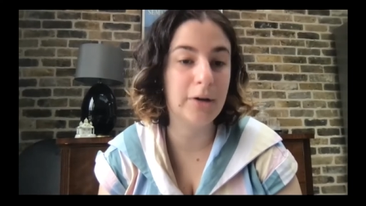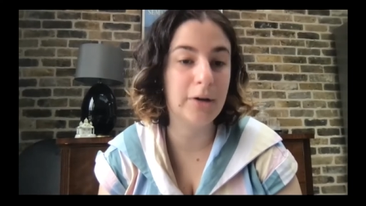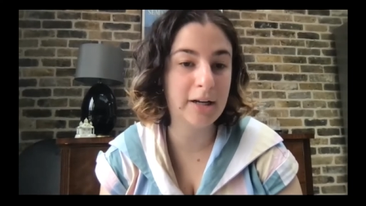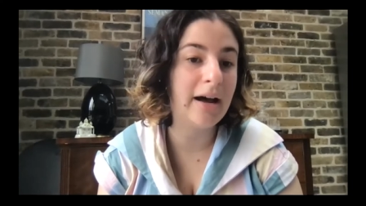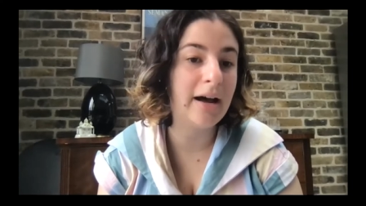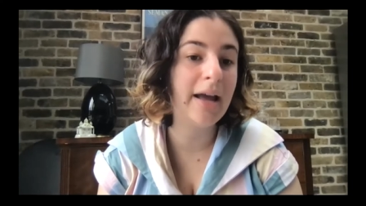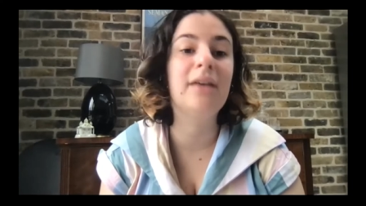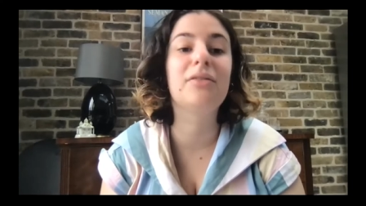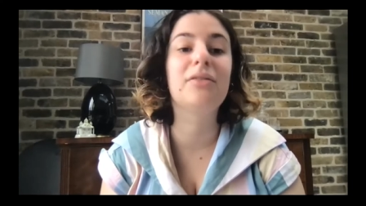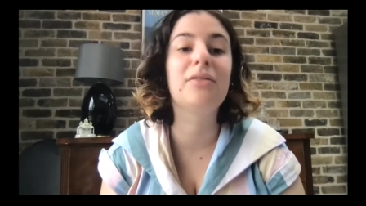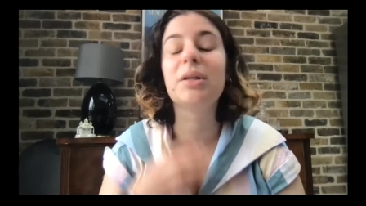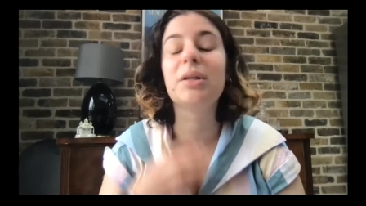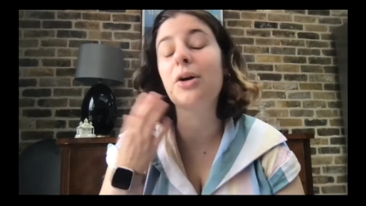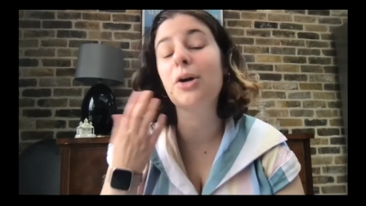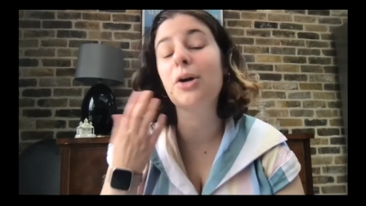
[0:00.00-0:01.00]
I had never really
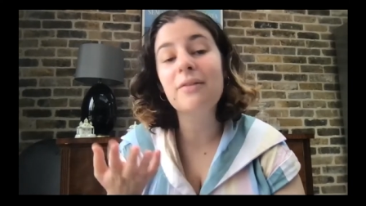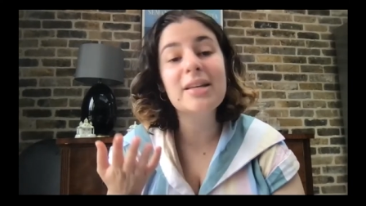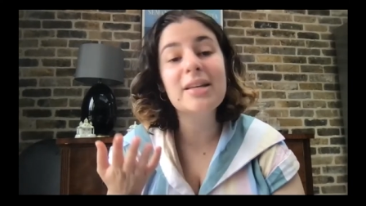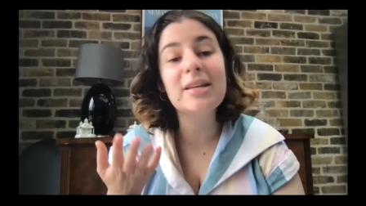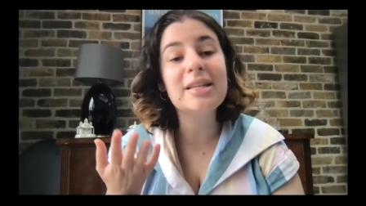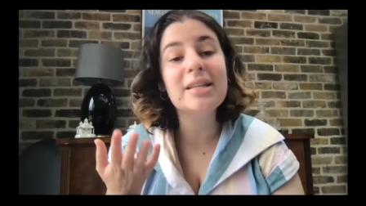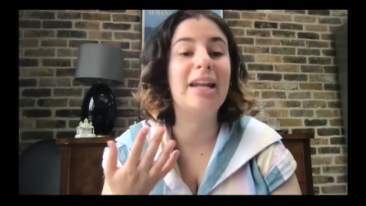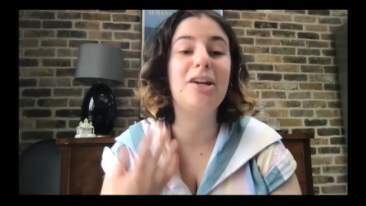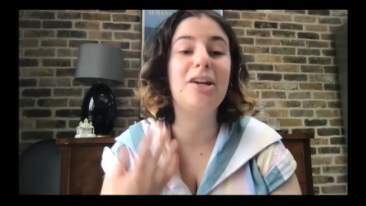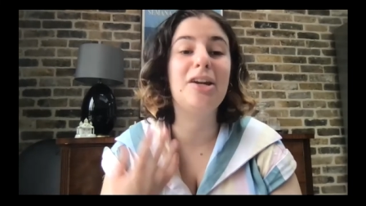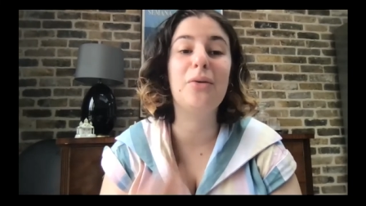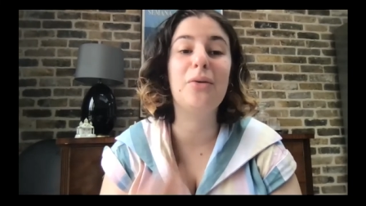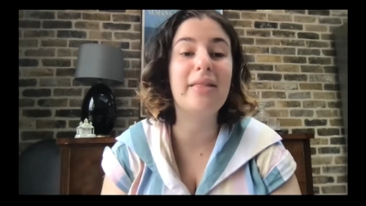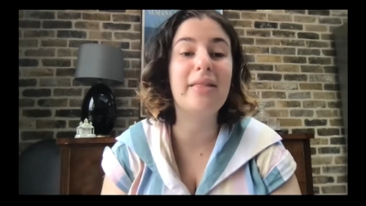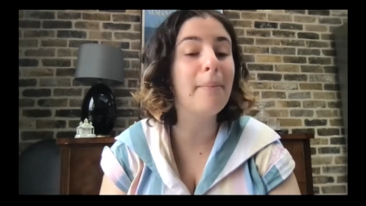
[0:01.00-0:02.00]
heard of this, I didn't know
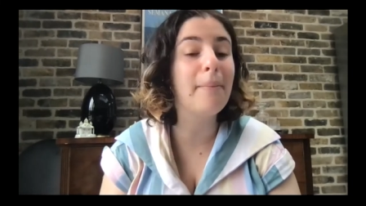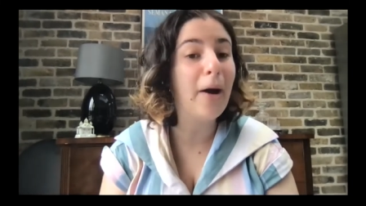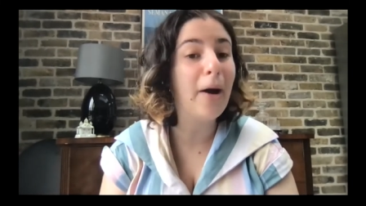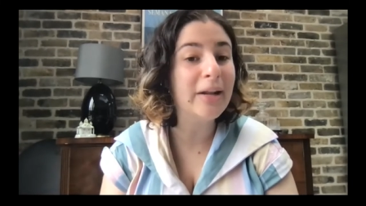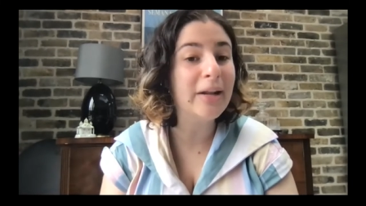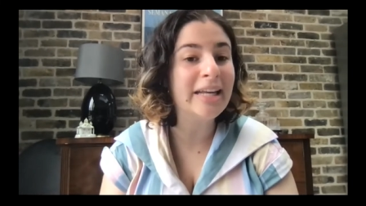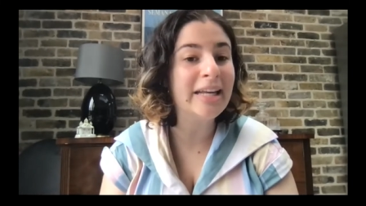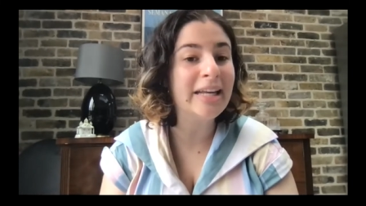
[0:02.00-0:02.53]
anything about it,